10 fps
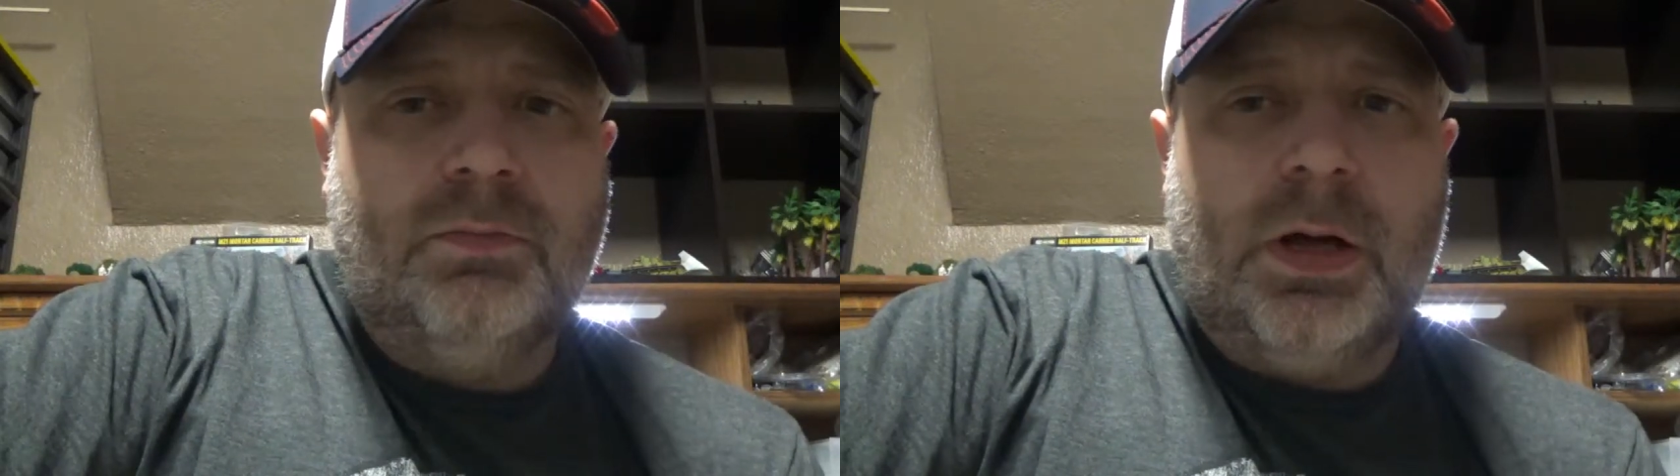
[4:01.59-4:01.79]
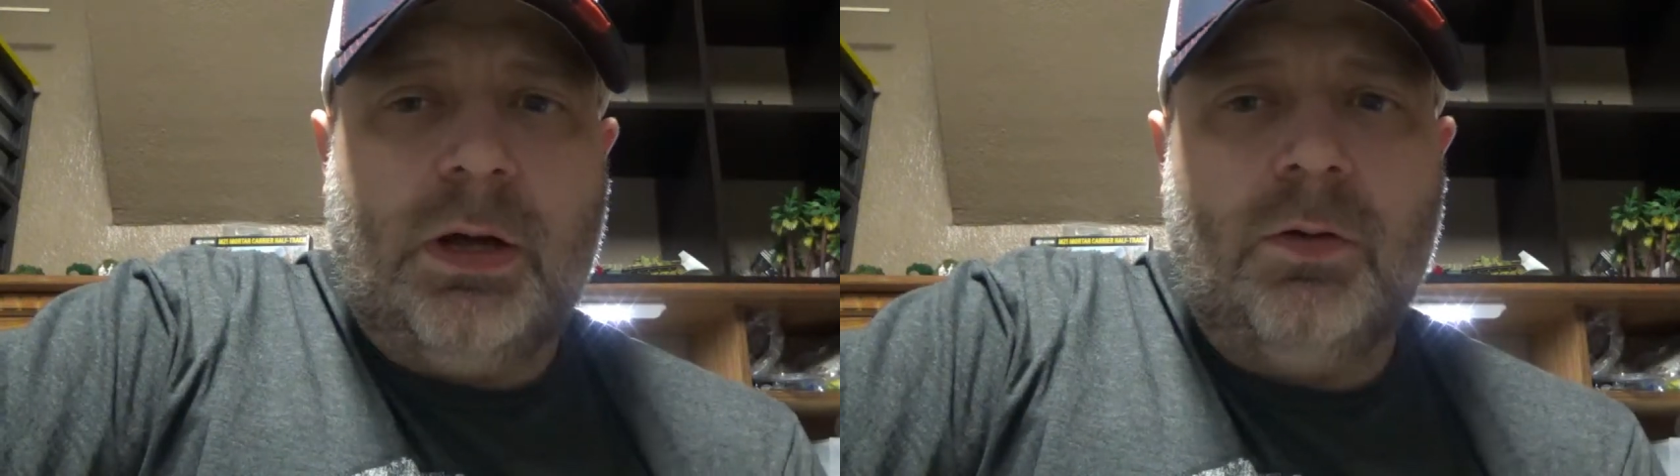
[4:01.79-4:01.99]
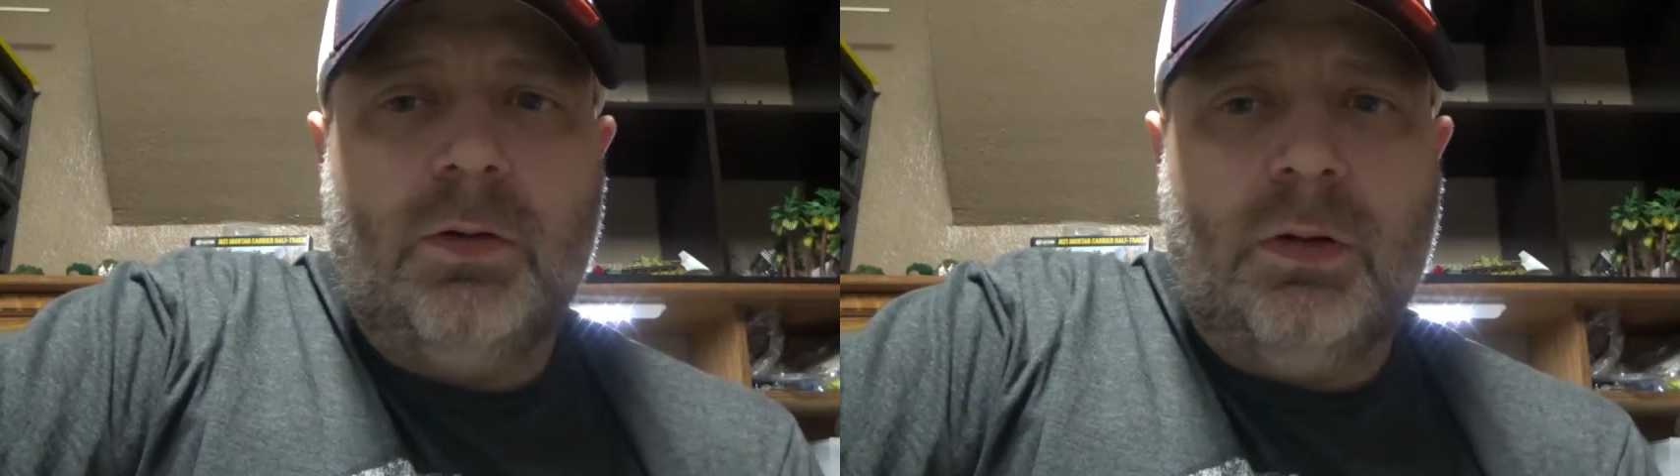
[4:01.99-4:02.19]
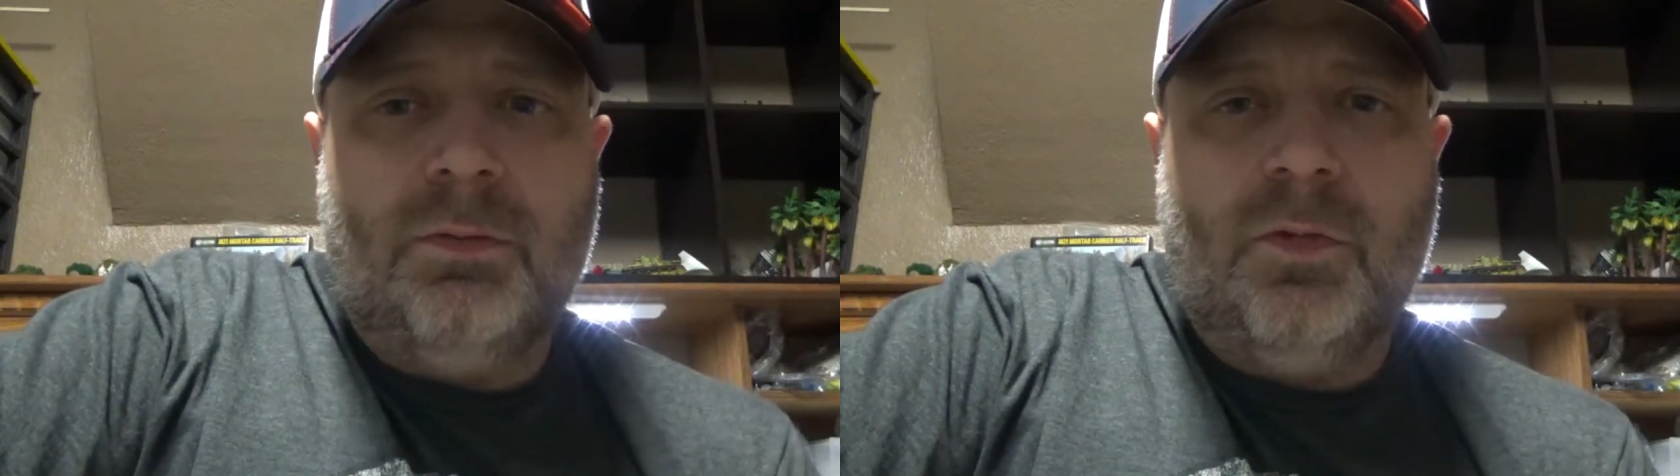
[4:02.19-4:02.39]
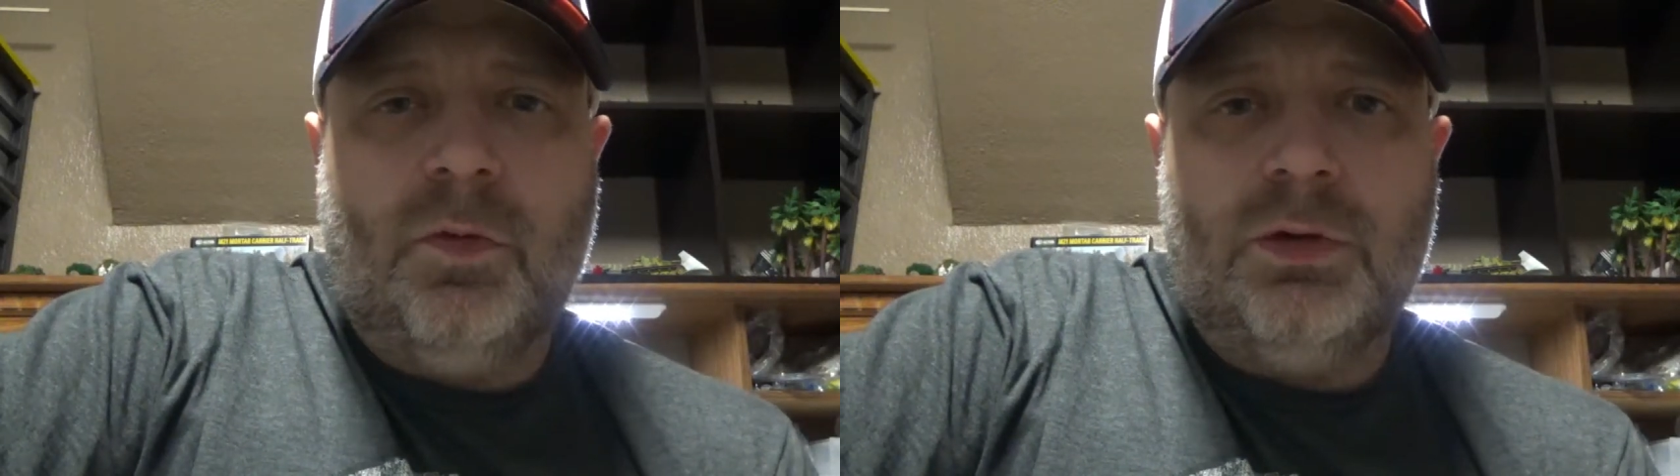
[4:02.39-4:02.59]
my own
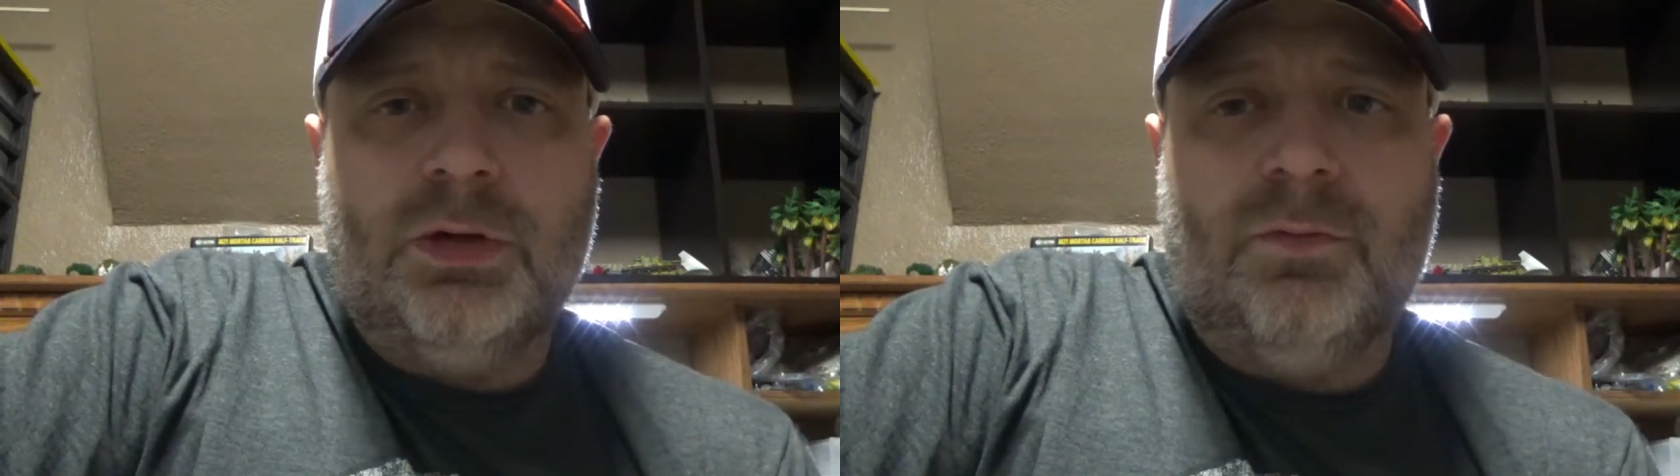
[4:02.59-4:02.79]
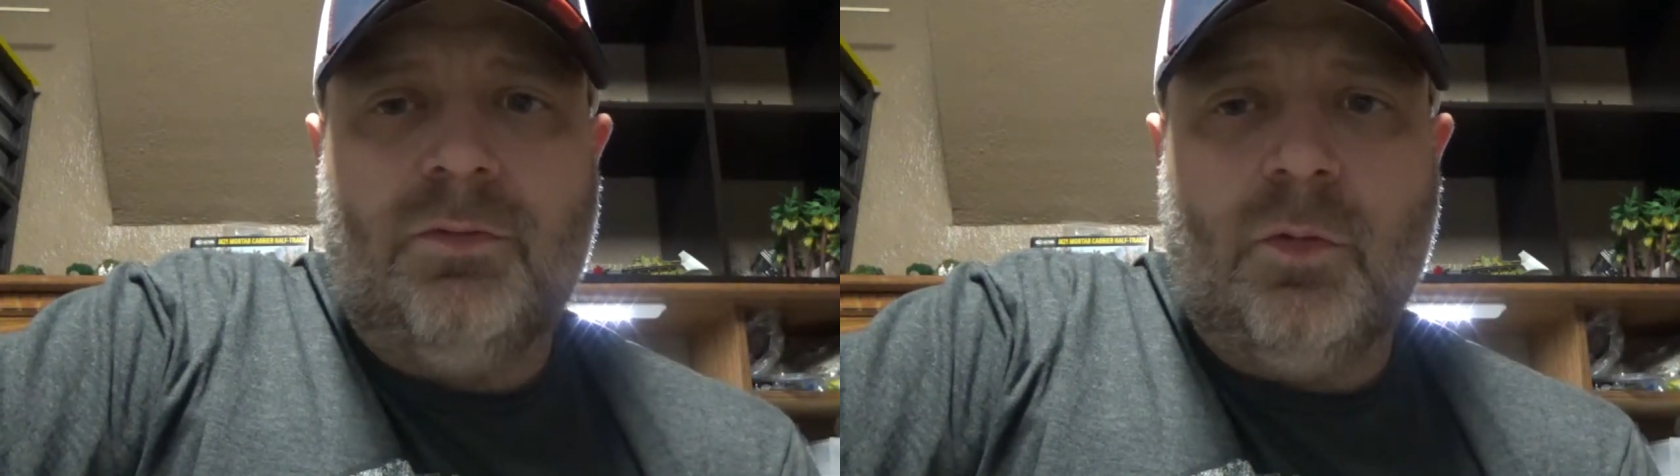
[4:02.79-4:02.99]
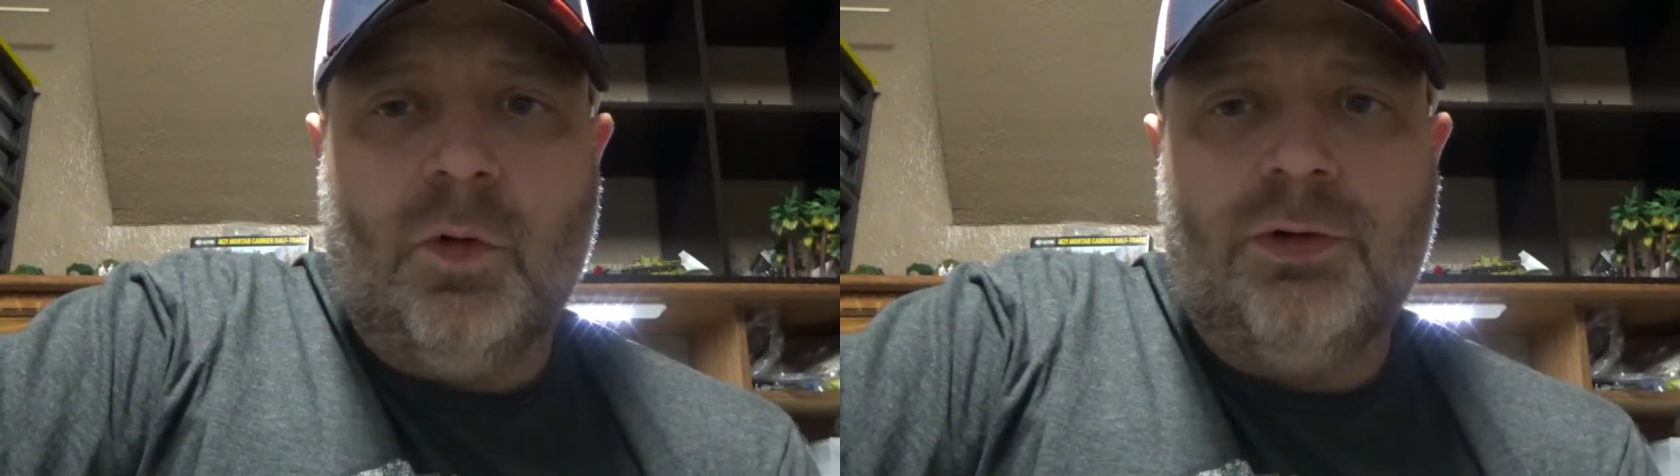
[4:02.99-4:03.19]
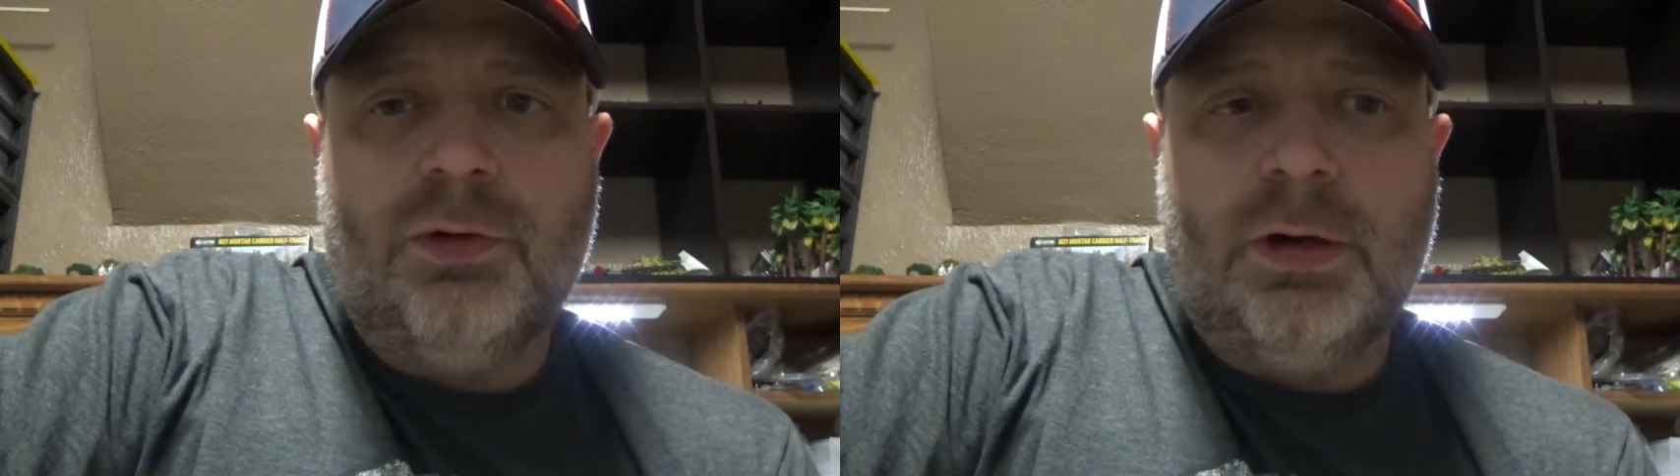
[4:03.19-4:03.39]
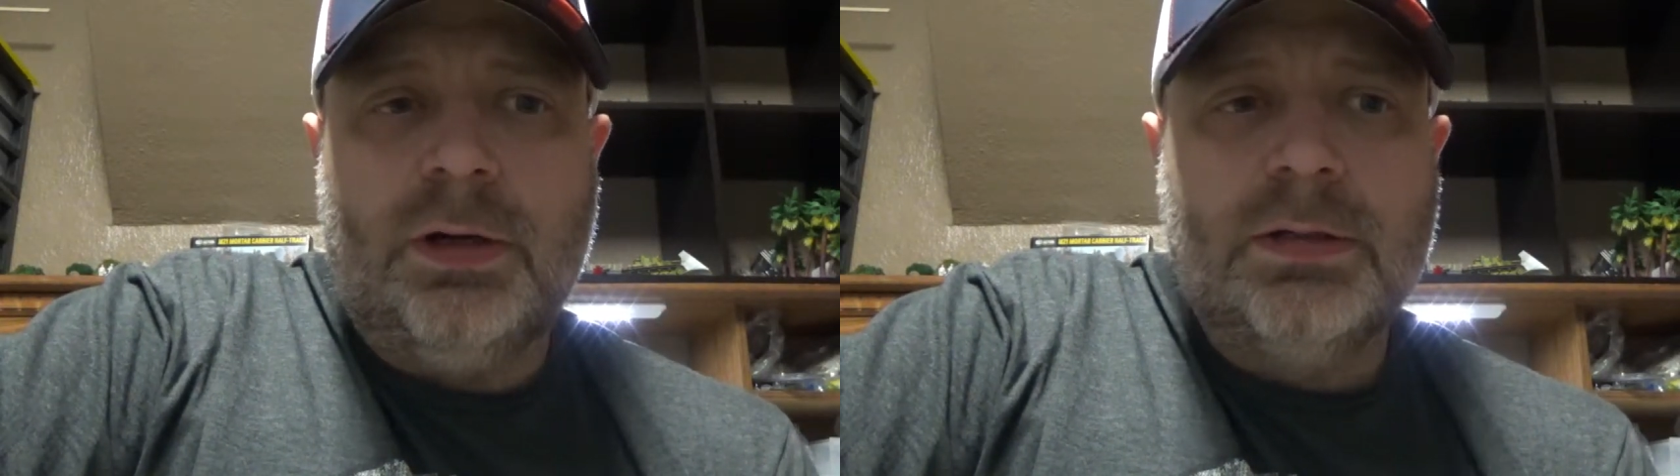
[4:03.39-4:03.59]
clump foliage on 4
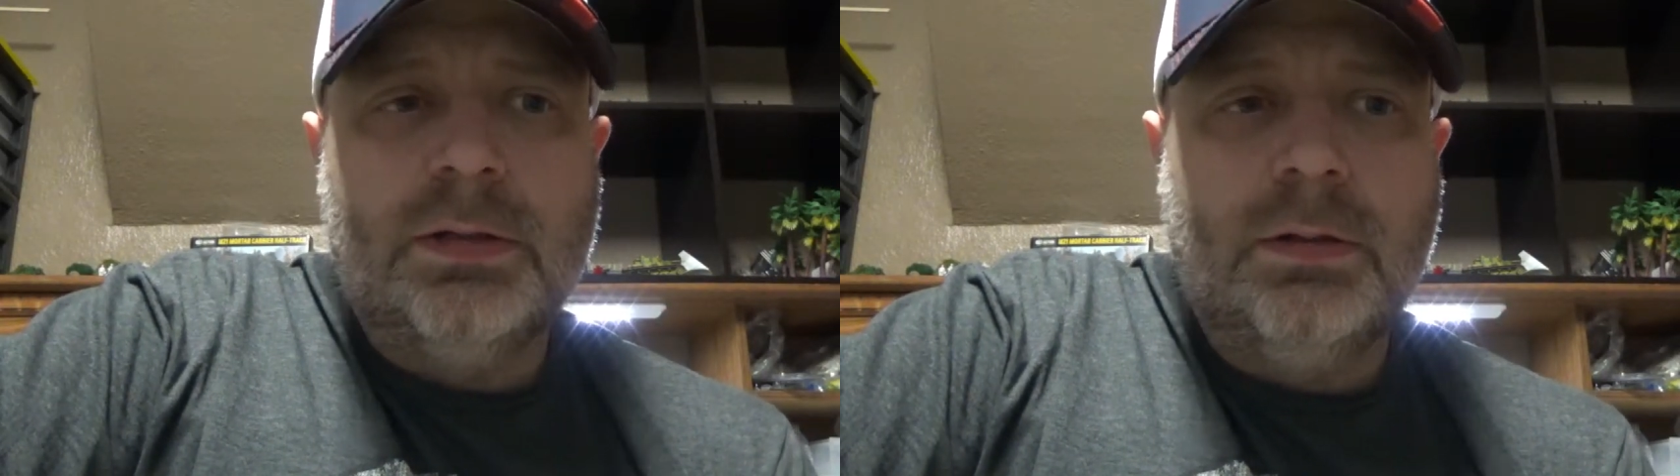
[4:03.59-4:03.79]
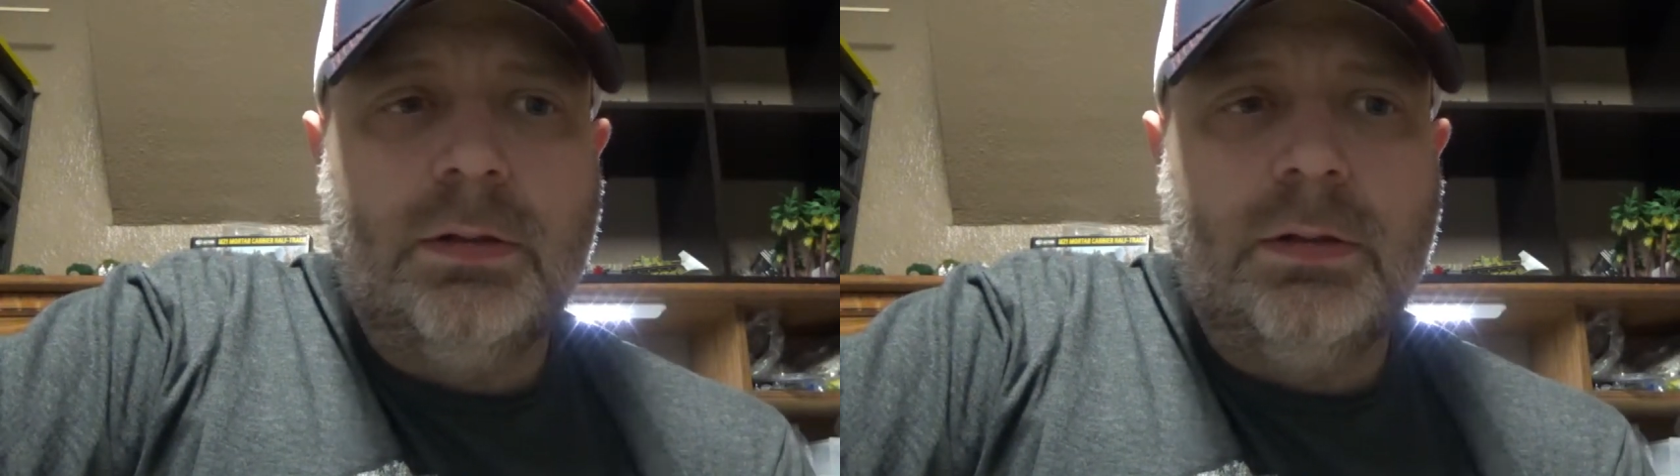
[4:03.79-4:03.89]
trees.